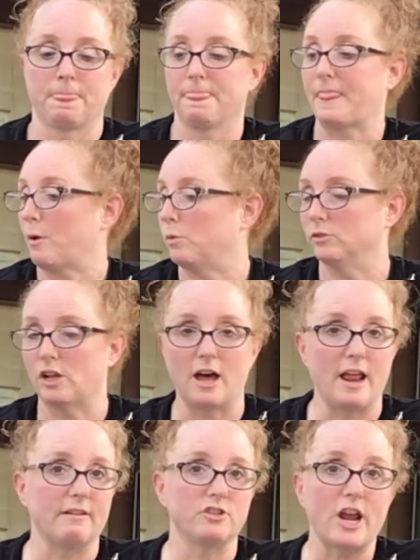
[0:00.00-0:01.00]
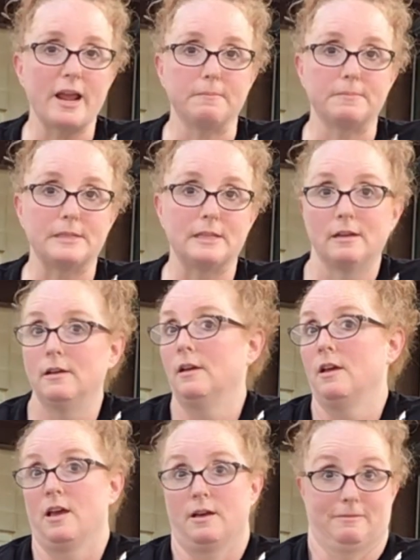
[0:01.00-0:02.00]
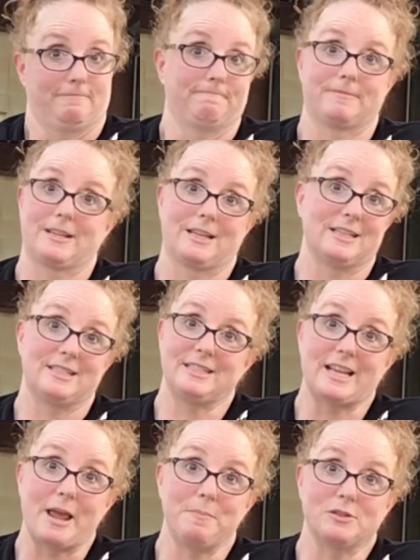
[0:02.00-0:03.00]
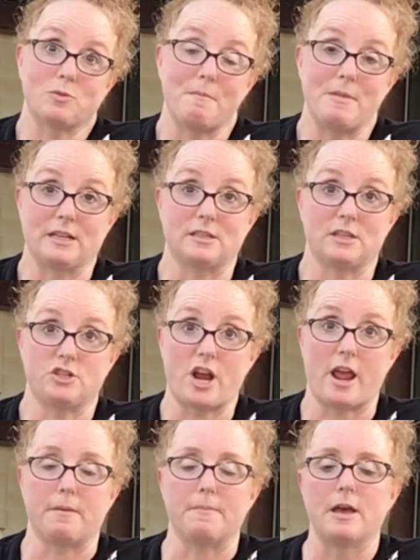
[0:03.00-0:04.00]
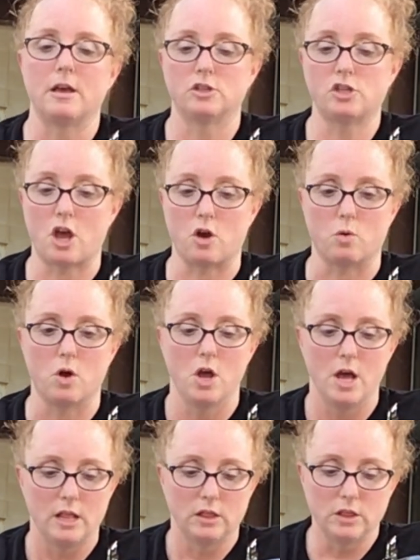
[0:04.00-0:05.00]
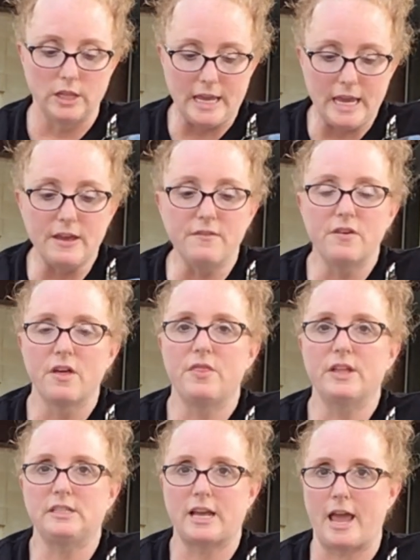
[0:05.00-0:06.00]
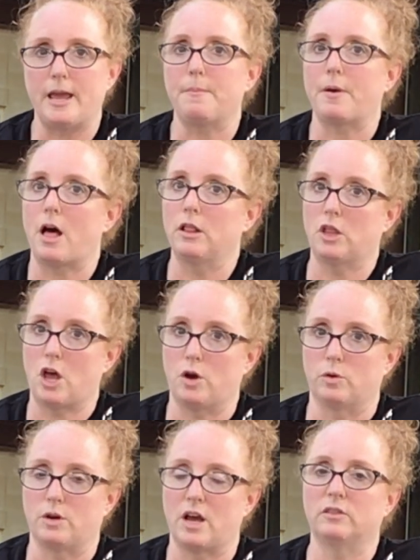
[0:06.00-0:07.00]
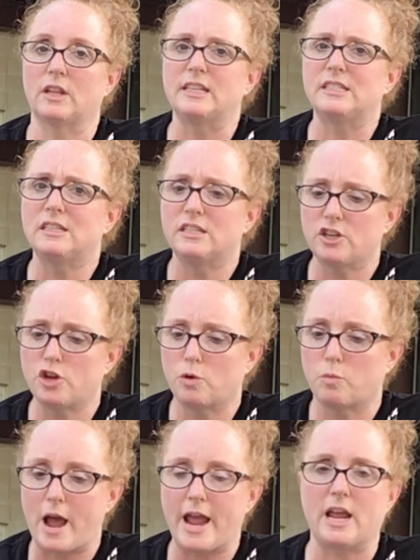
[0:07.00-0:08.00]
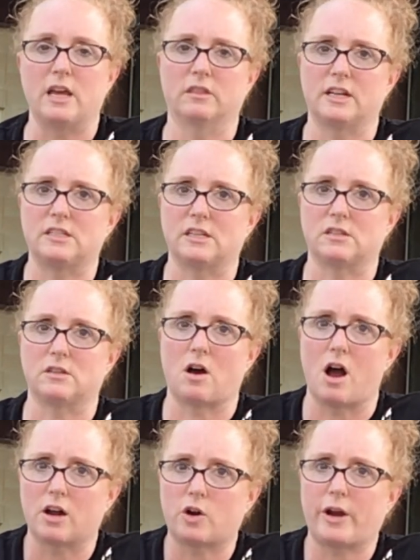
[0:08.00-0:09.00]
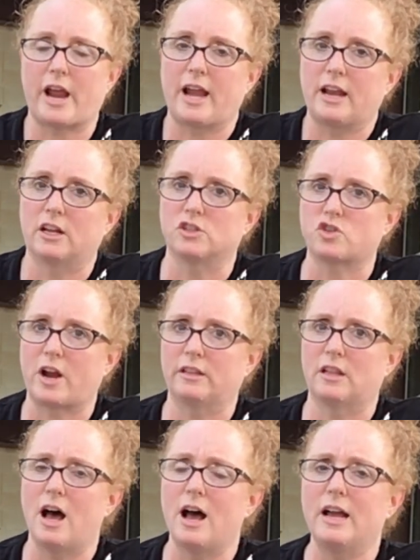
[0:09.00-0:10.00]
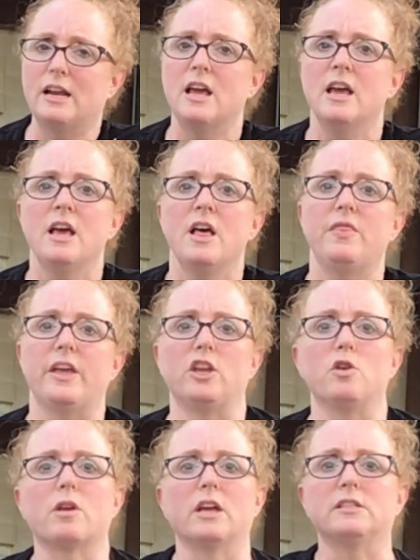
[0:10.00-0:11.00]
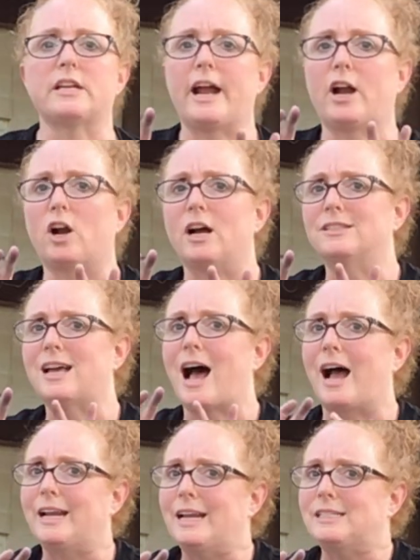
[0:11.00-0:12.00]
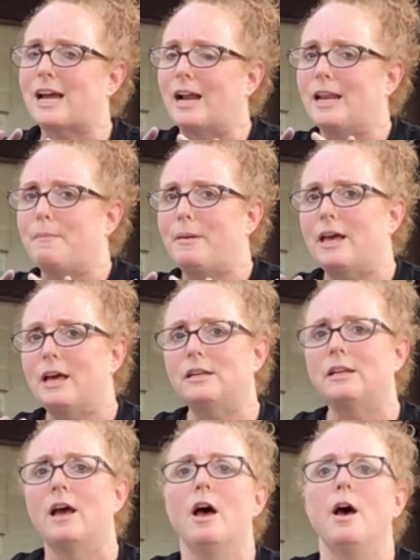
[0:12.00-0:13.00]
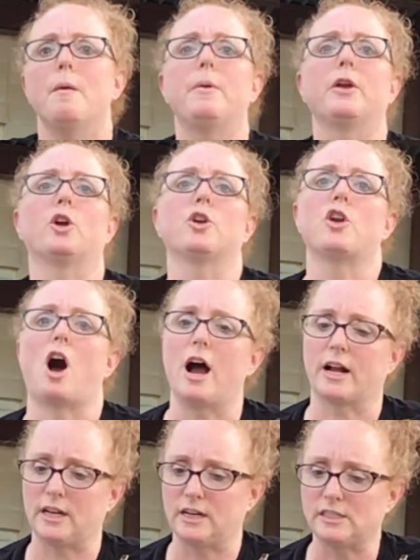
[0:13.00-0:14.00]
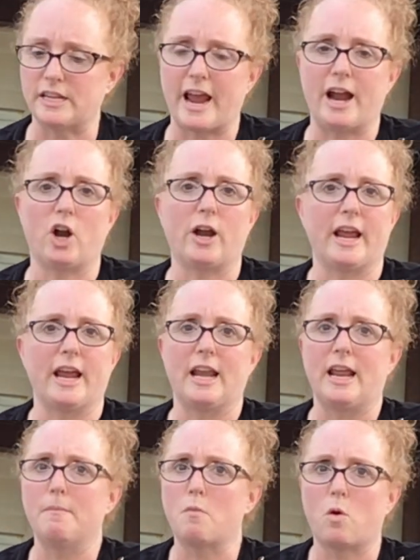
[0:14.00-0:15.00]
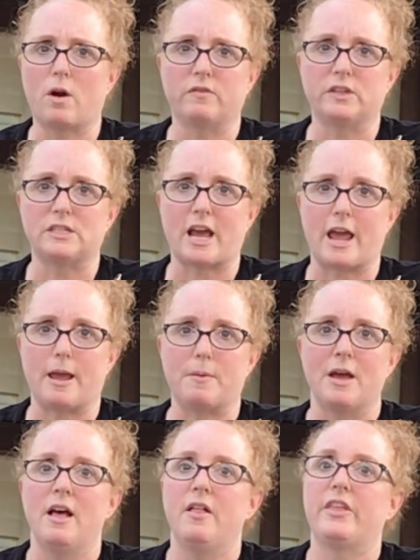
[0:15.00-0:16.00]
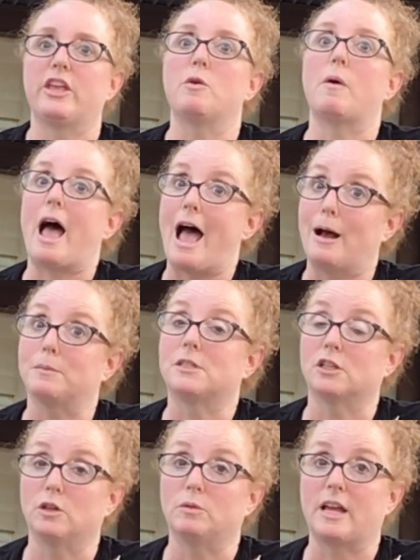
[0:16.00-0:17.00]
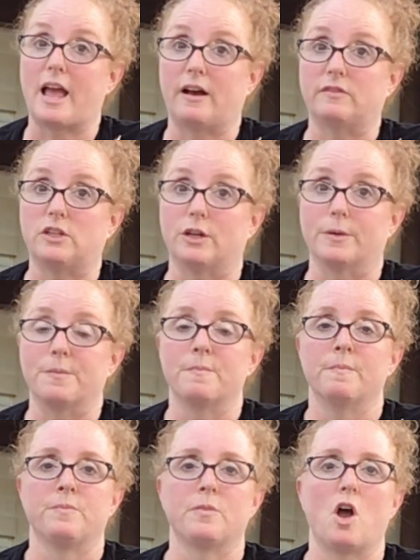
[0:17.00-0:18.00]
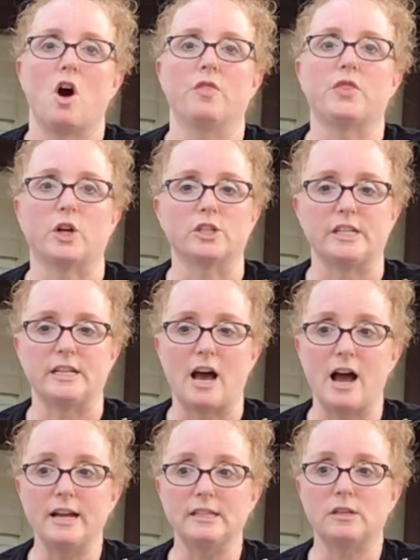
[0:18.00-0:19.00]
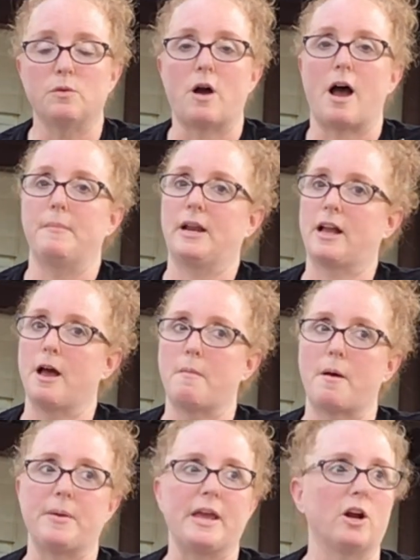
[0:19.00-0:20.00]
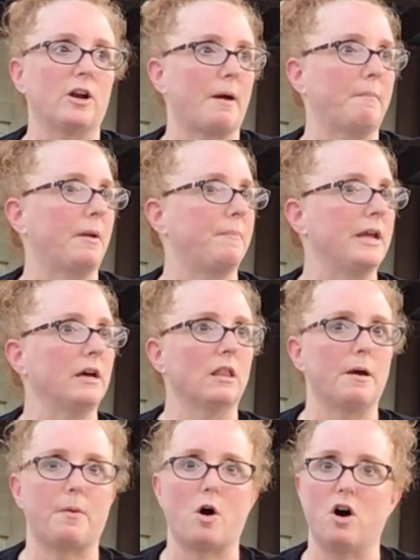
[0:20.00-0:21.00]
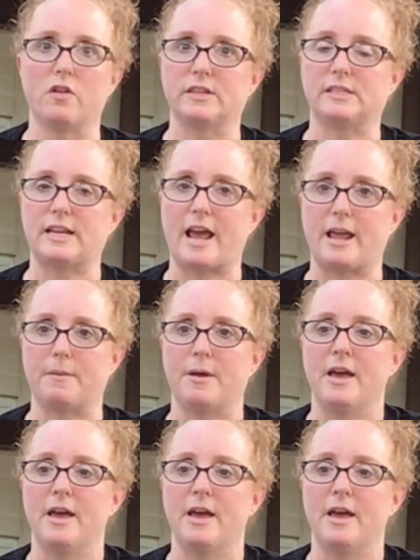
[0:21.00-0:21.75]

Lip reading: They will not have shapes, because the tape is what makes the shape. So leave the tape alone. Unless it's in your way, unless it's not creating a straight line, then you can tear a tiny bit, but you're not gonna tear any more of the tape than you absolutely have to. On Thursday night, I'm gonna come up here and I'm gonna peel up all this tape.